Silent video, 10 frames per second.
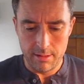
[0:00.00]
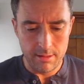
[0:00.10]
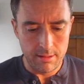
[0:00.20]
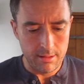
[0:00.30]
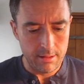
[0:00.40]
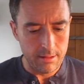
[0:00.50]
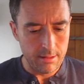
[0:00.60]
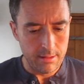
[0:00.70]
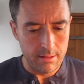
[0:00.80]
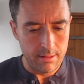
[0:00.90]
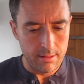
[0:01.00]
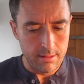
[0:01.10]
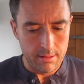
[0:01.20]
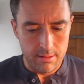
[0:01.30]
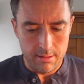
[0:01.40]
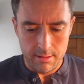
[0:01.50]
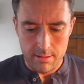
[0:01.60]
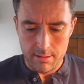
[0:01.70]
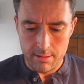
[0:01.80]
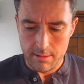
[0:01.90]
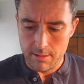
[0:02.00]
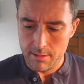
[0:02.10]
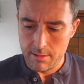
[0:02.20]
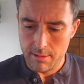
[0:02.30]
No one is speaking in this clip.